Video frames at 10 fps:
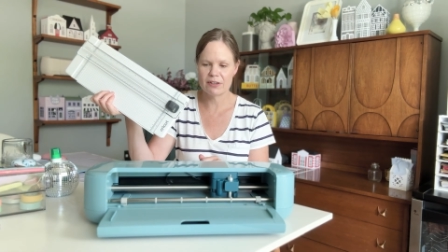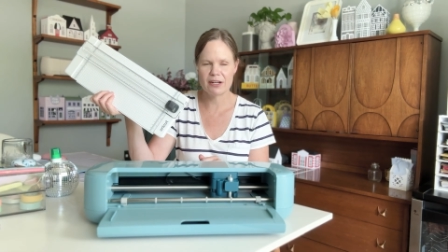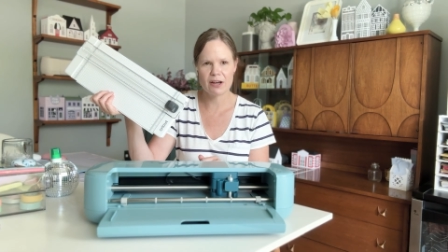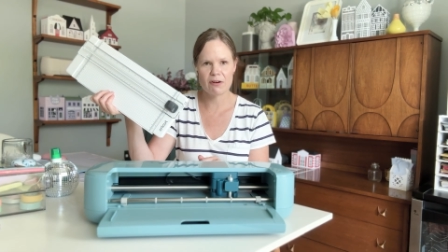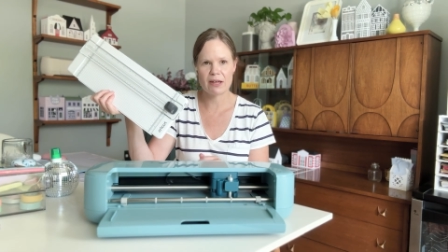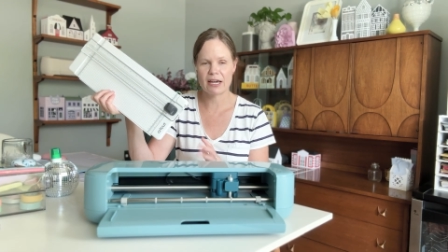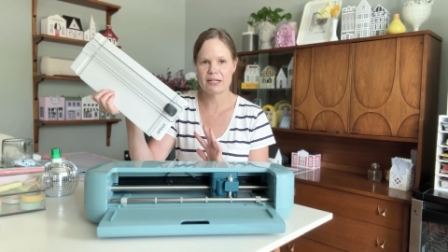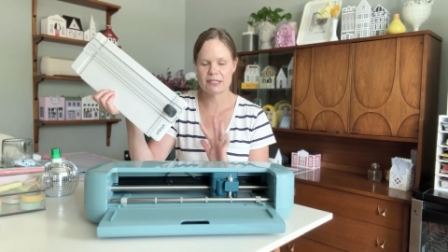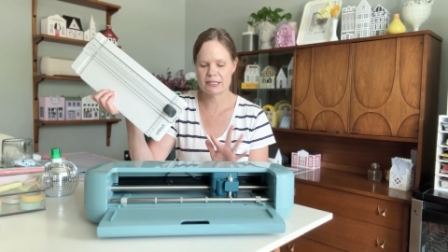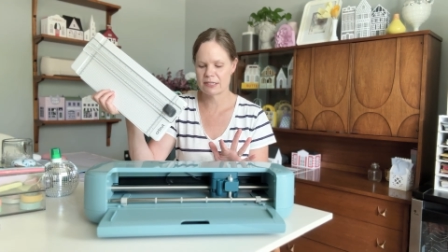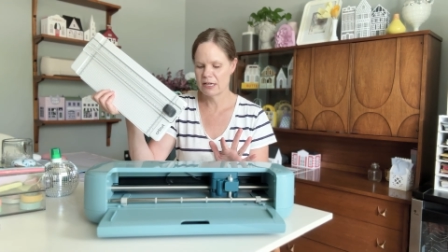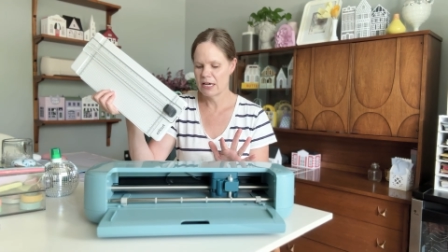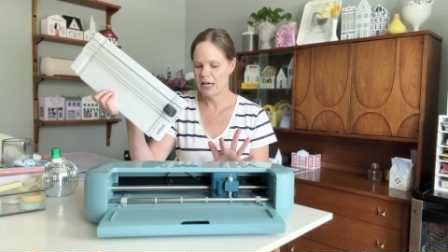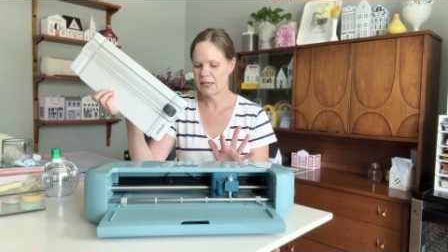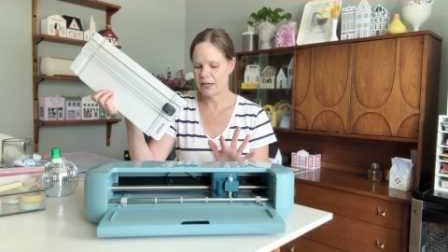You know, like
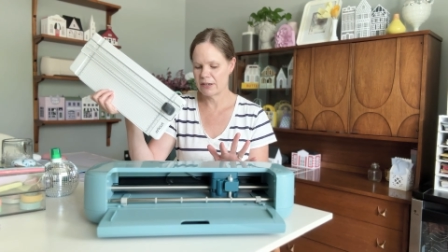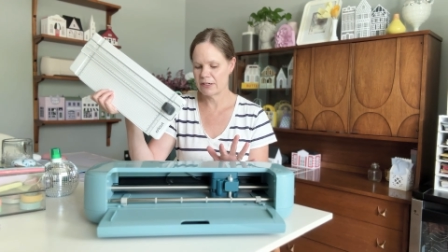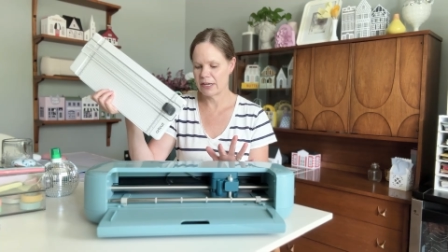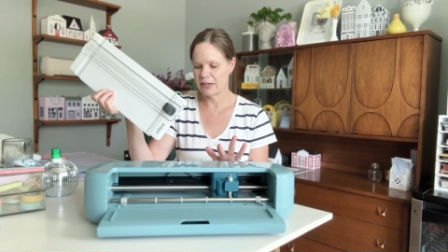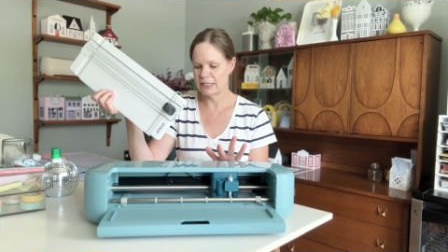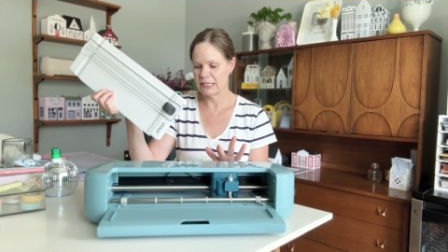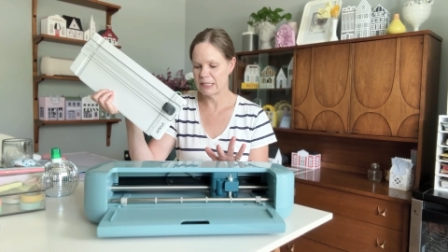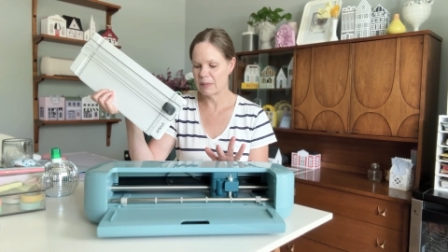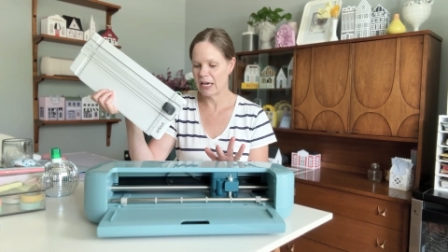that irritates me.